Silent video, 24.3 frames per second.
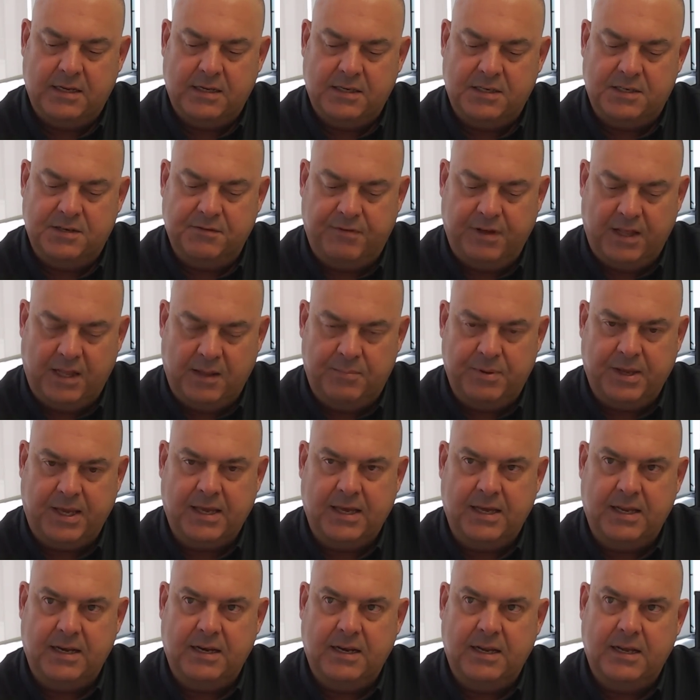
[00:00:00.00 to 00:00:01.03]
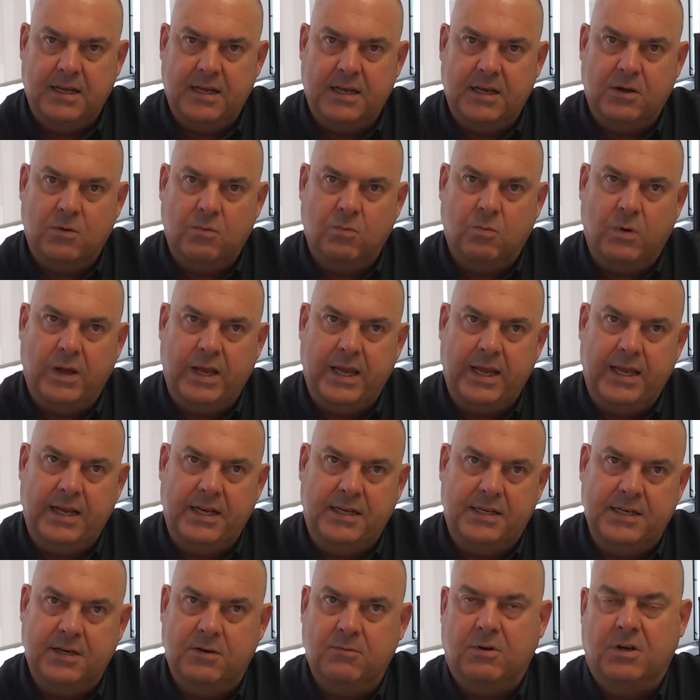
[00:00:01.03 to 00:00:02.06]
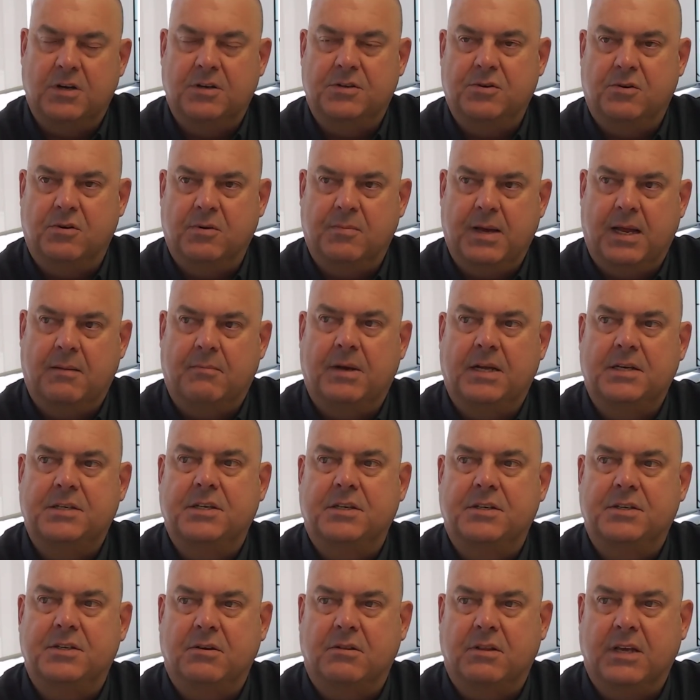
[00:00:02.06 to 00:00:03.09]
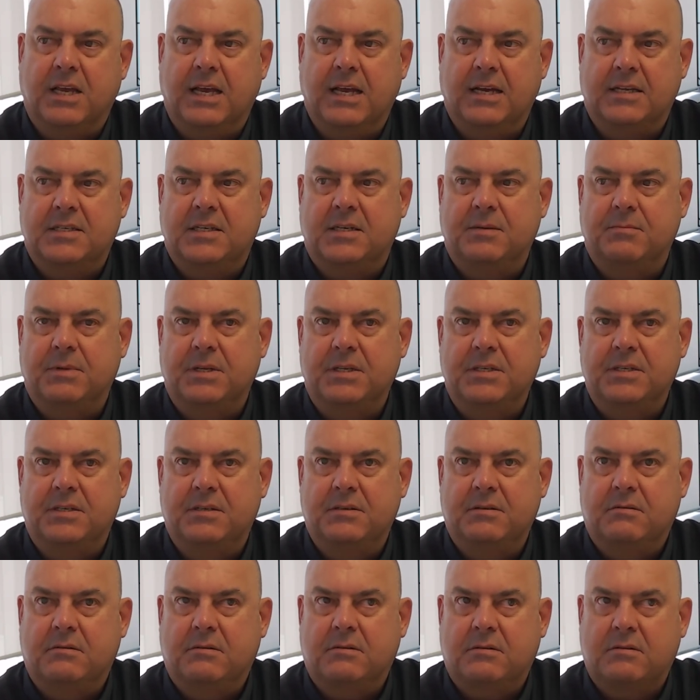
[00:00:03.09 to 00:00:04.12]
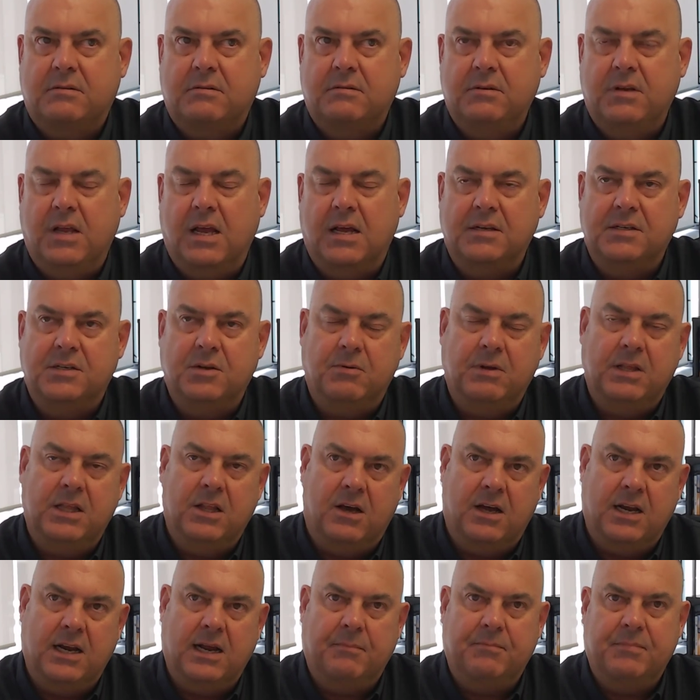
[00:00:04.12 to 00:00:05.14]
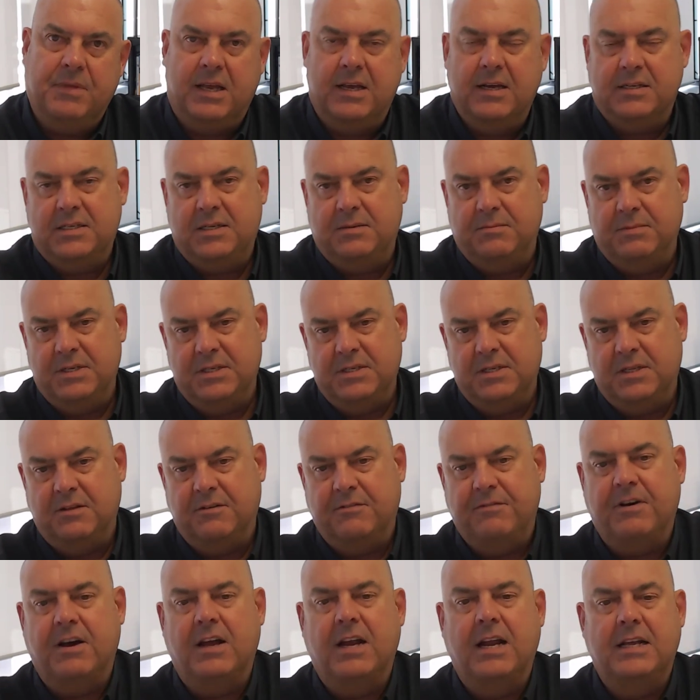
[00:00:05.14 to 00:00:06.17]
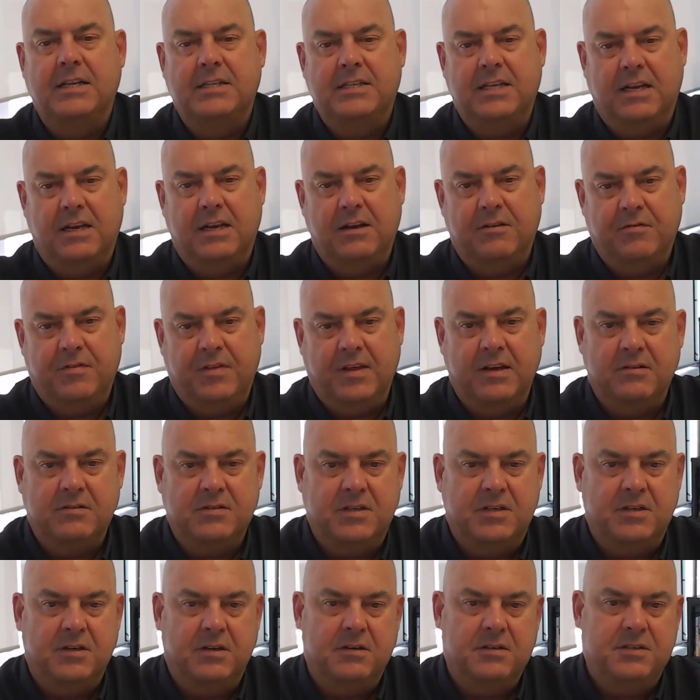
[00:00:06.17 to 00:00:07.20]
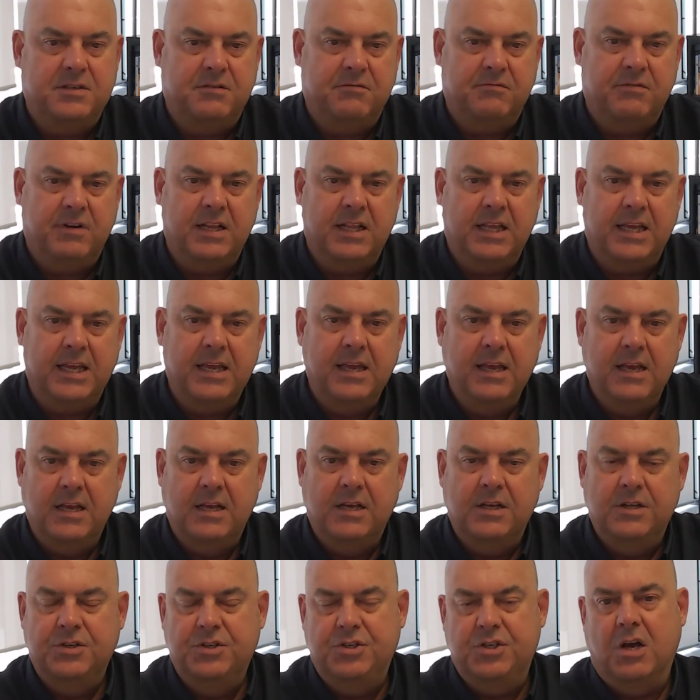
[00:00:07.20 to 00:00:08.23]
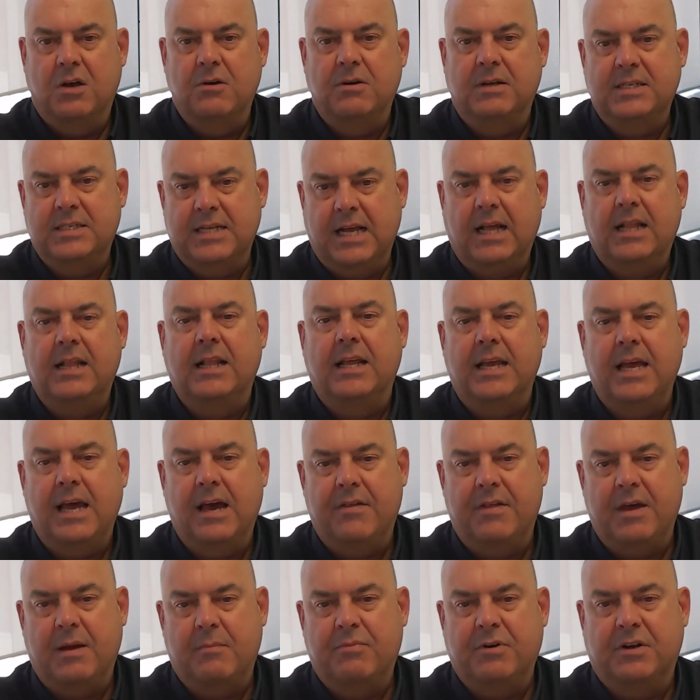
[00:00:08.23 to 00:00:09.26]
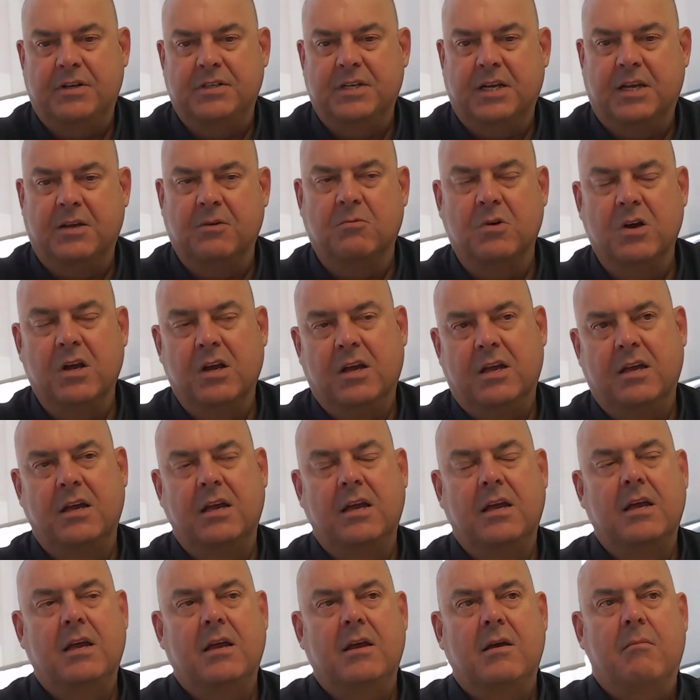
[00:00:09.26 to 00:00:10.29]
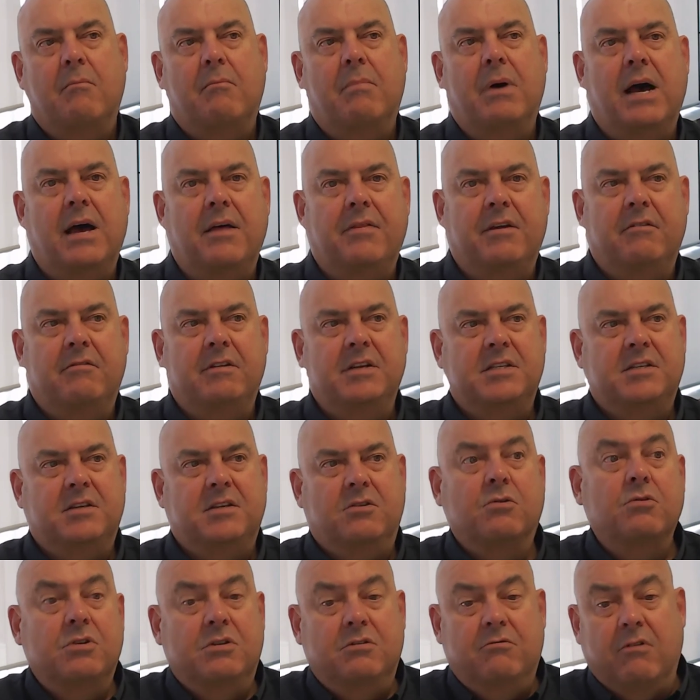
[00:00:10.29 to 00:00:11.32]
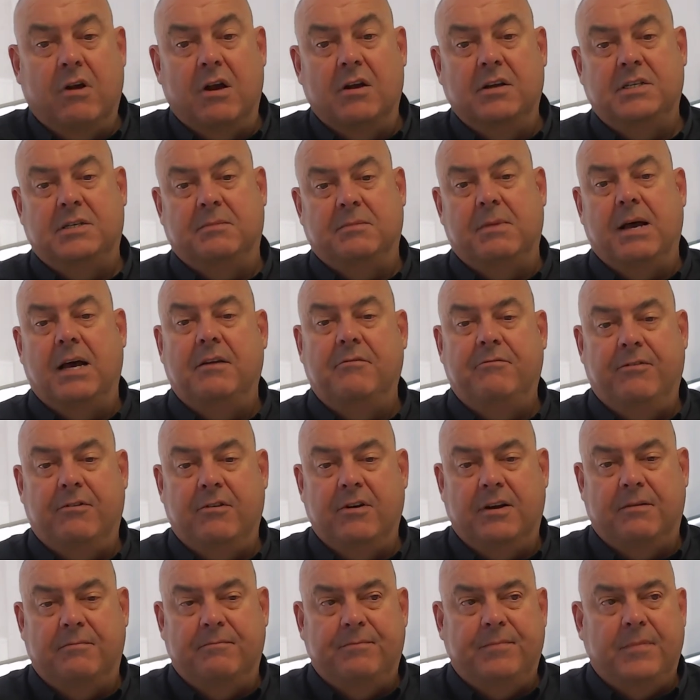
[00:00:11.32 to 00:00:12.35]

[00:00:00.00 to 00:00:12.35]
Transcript: developing it. We didn't want to talk about it much until the customers, until we line up the customers and the financing and everything else to really show exactly how that project can work. But there is good growing demand for it.